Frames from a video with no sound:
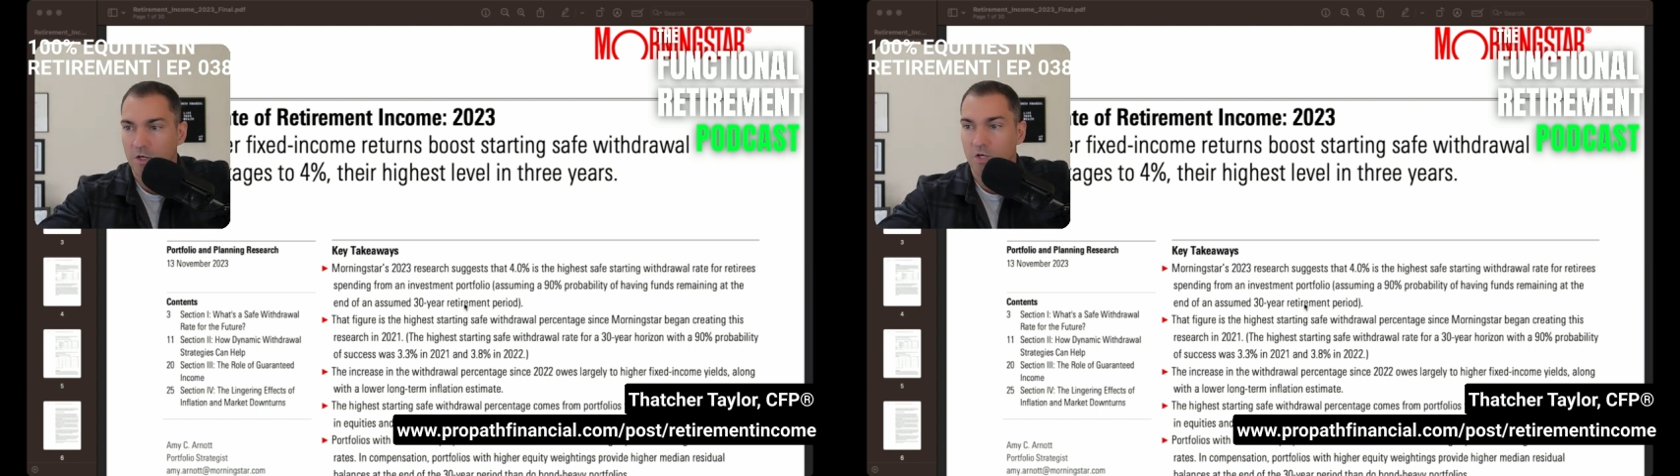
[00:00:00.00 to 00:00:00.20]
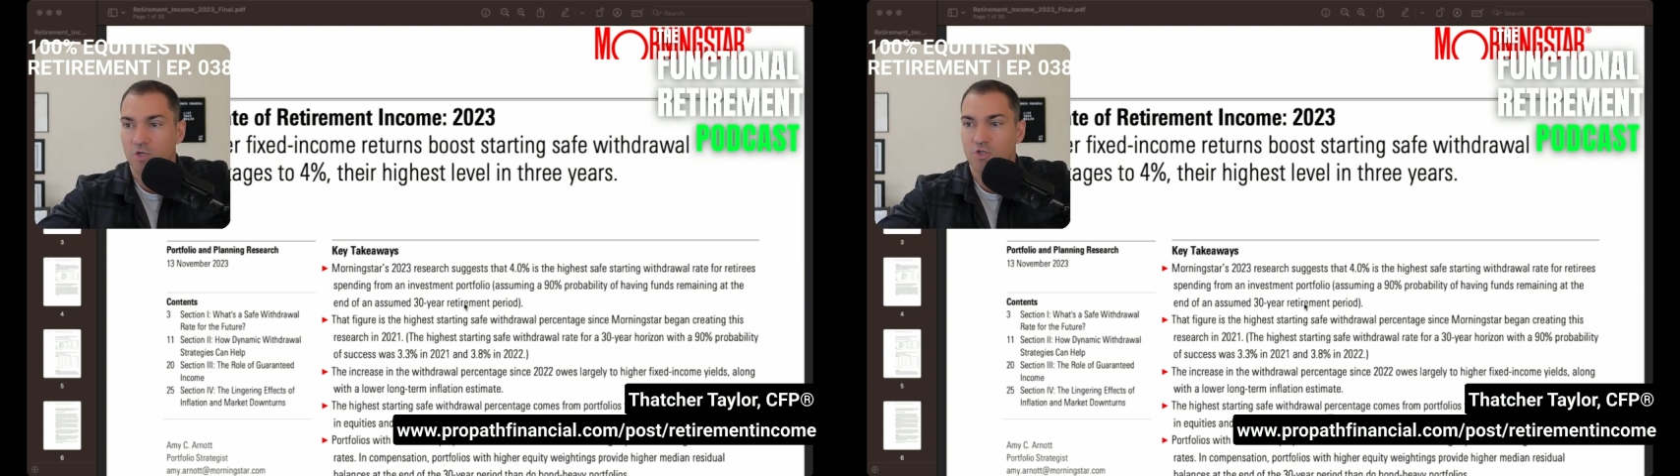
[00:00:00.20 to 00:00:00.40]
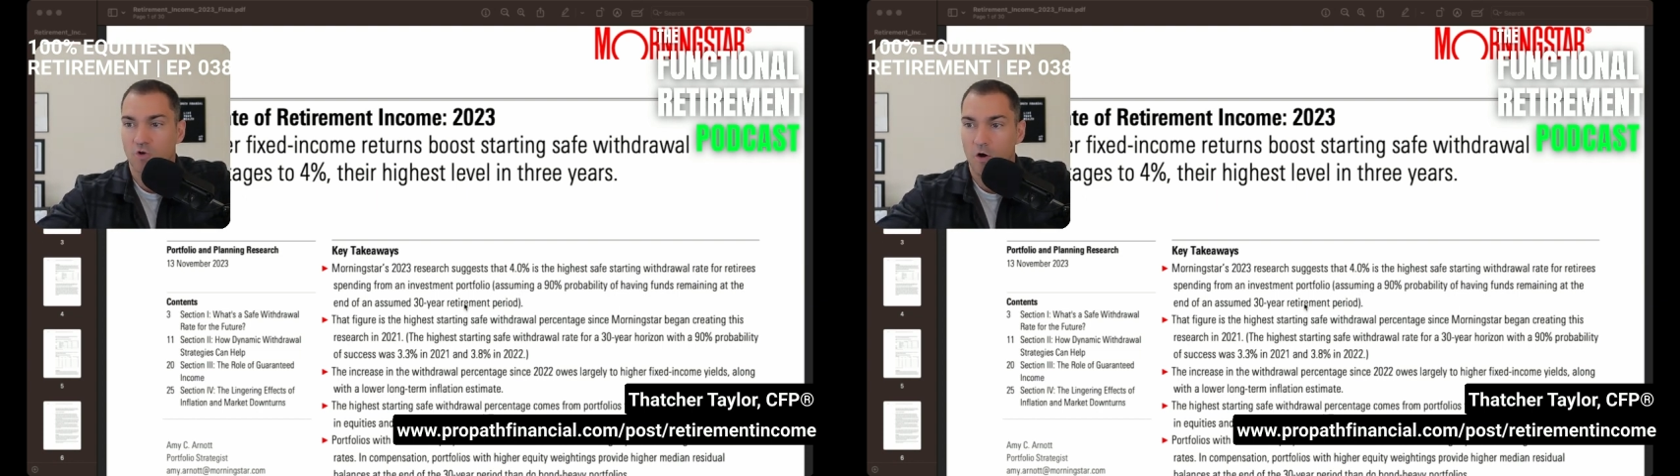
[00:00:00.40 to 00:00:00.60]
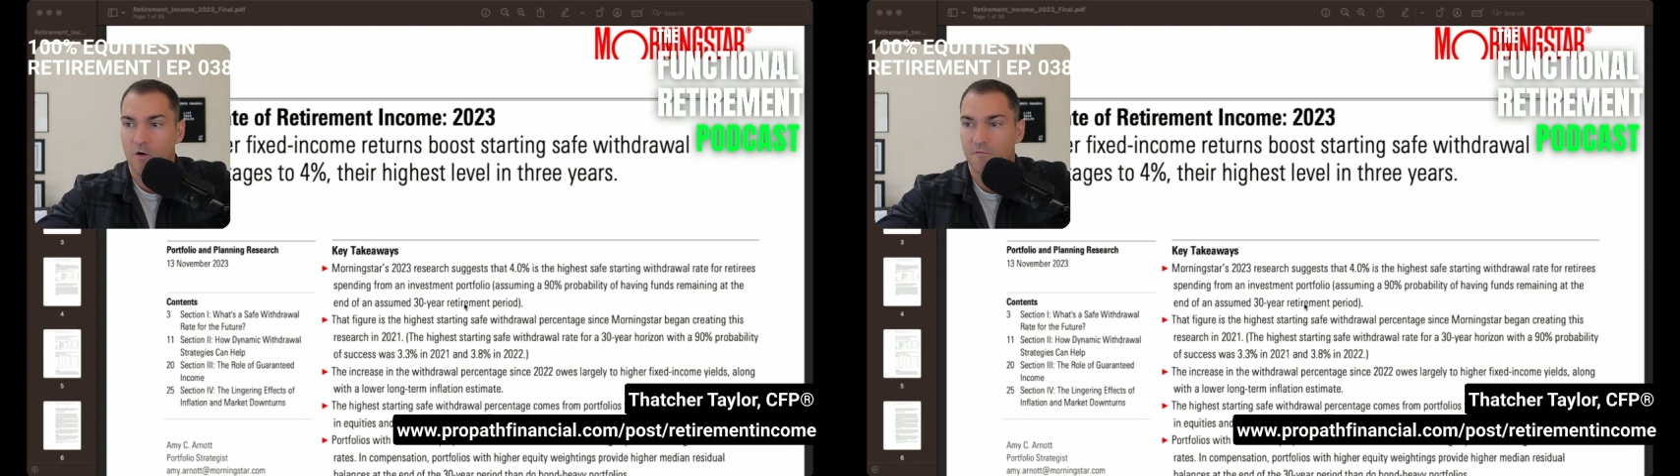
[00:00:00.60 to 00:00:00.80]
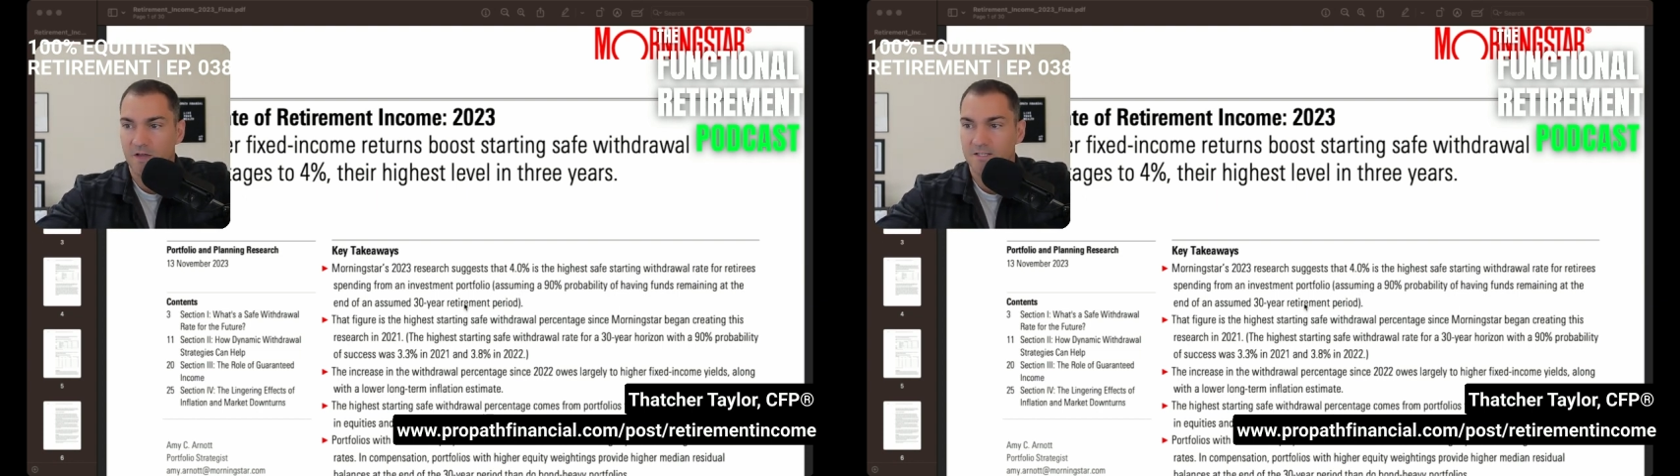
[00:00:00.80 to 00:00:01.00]
Stronger
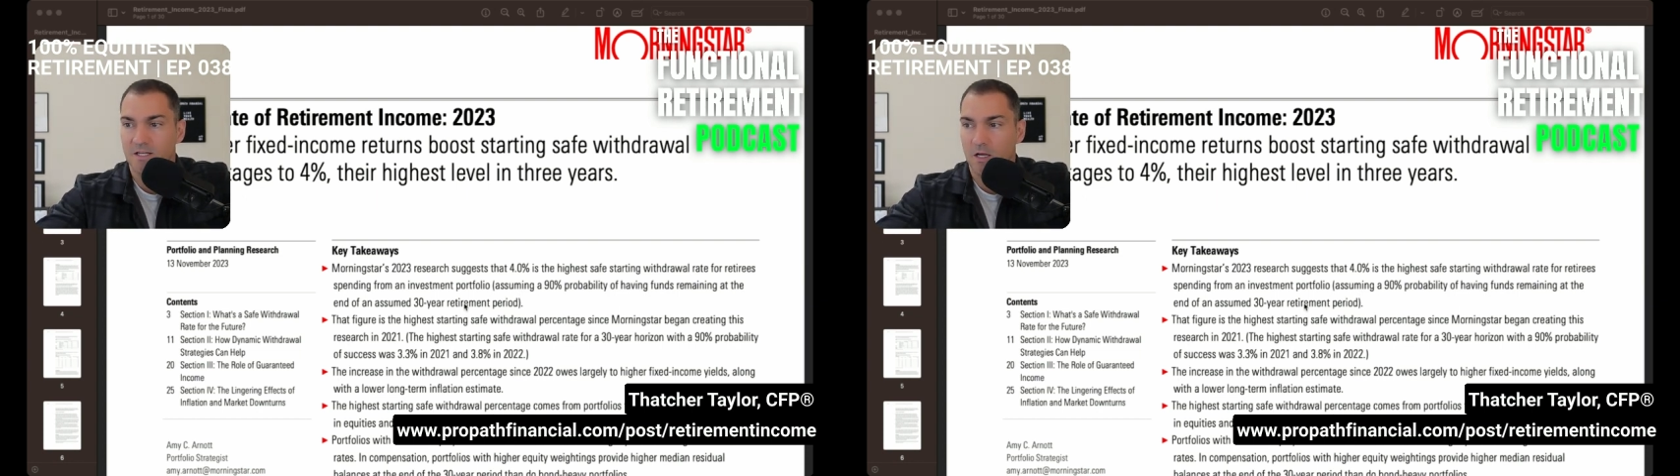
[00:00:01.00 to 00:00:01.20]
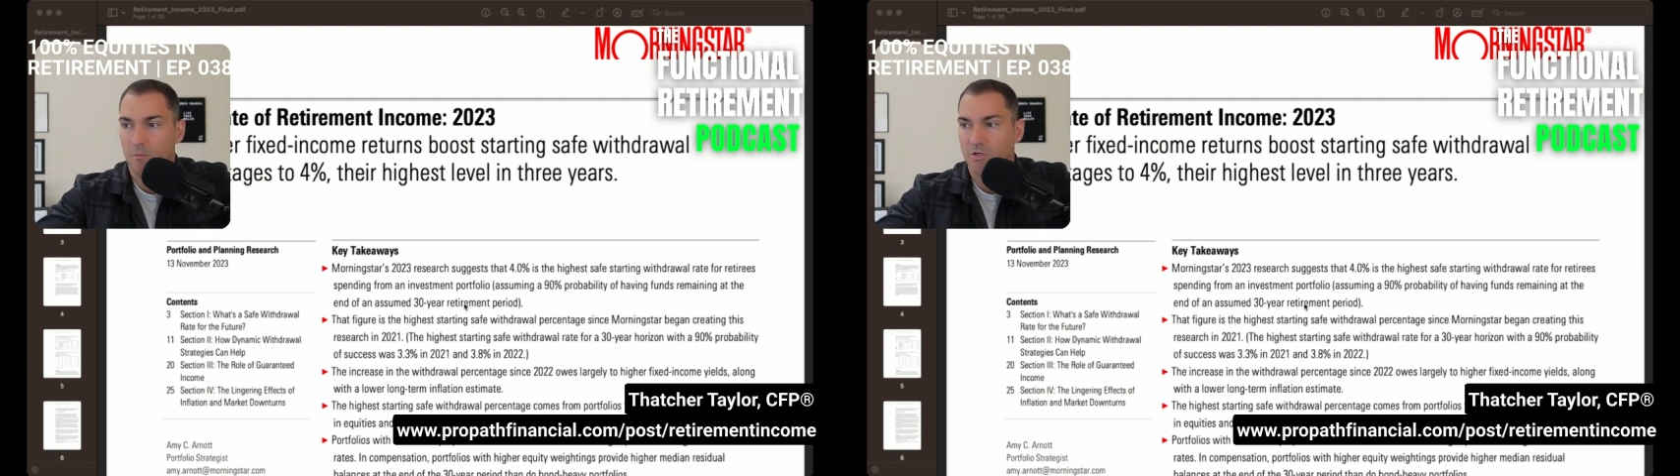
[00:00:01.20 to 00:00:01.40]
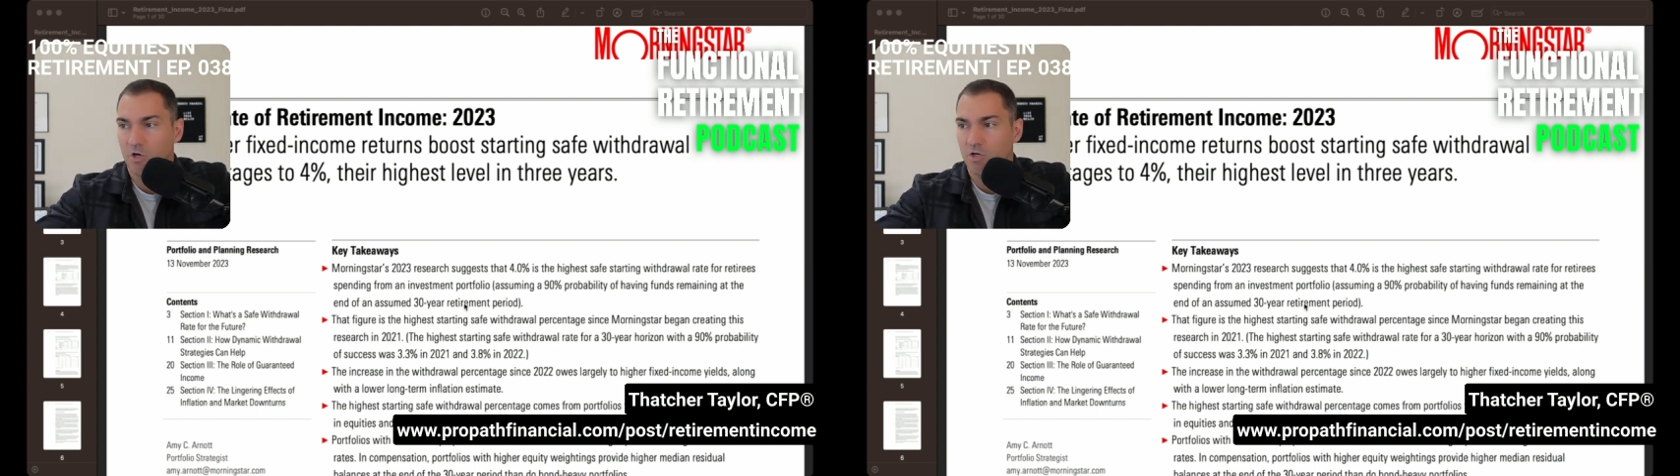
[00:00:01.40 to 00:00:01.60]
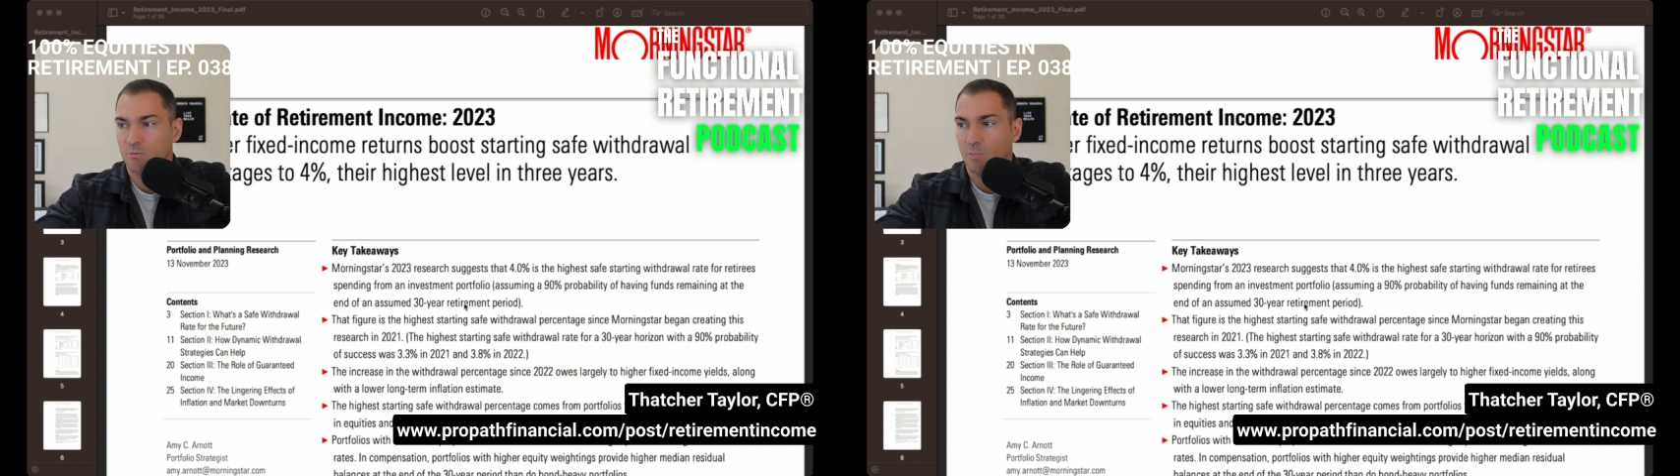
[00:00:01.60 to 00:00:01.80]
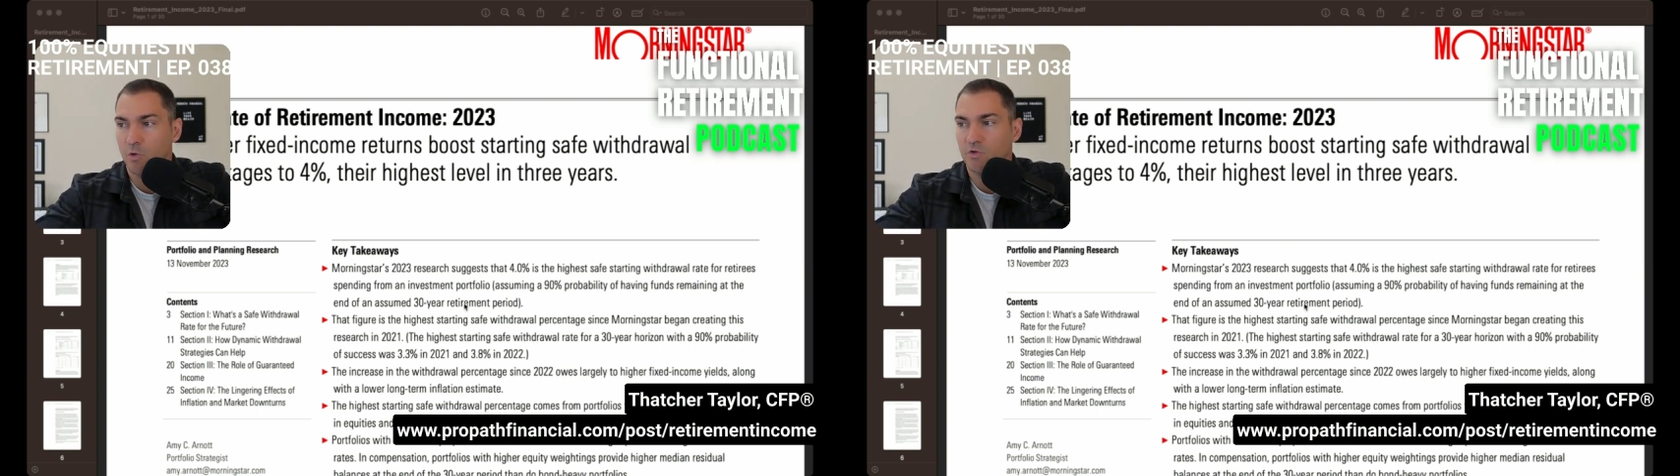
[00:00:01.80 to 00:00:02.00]
fixed income returns
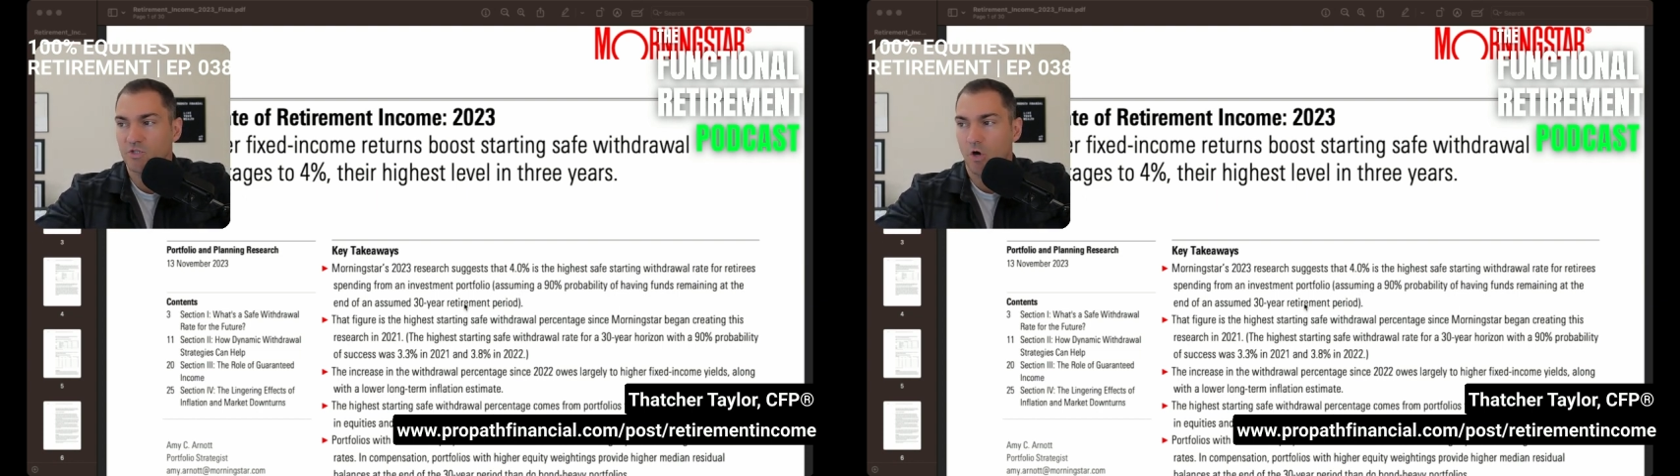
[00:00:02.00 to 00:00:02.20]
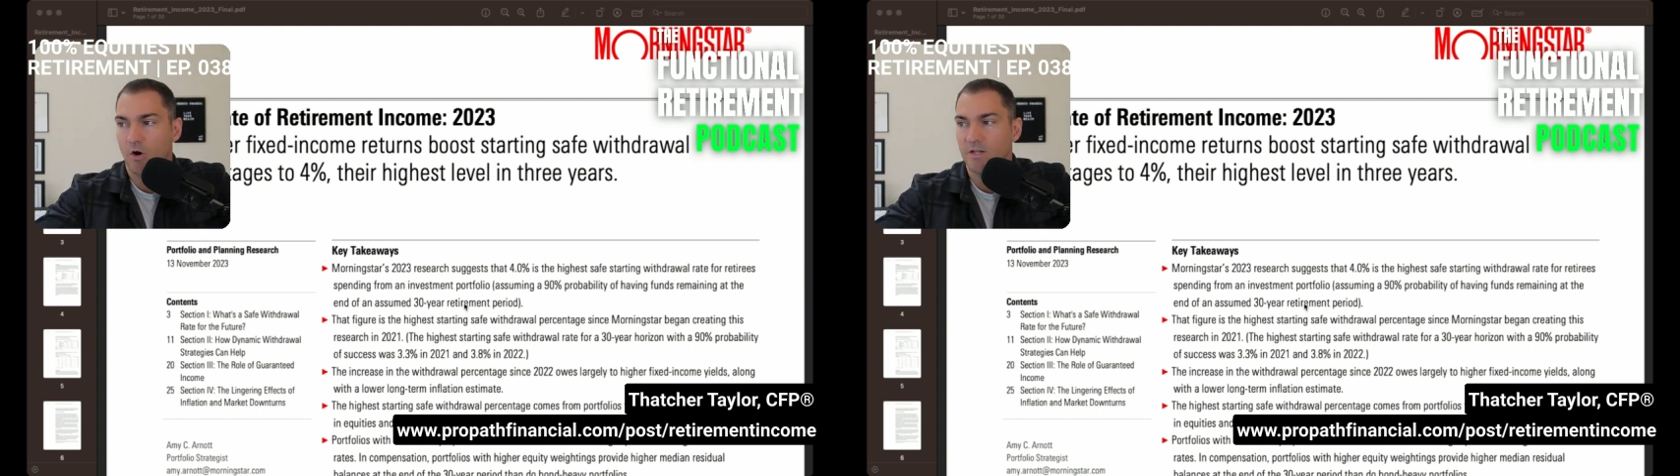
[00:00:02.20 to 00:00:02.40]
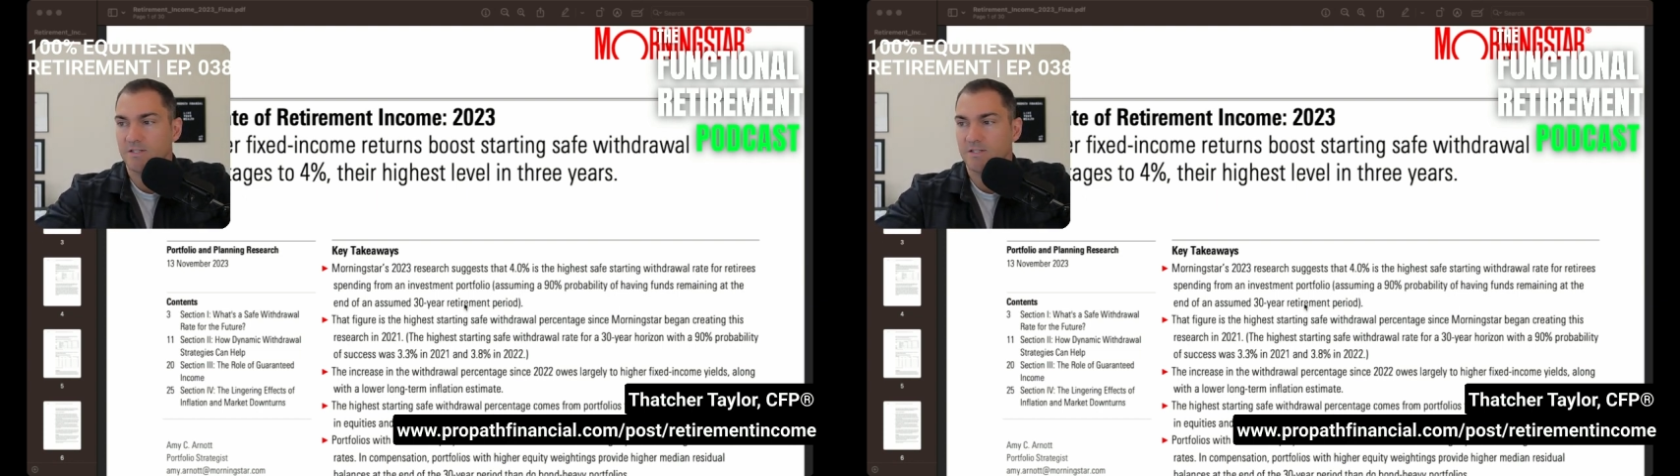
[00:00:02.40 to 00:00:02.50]
boost starting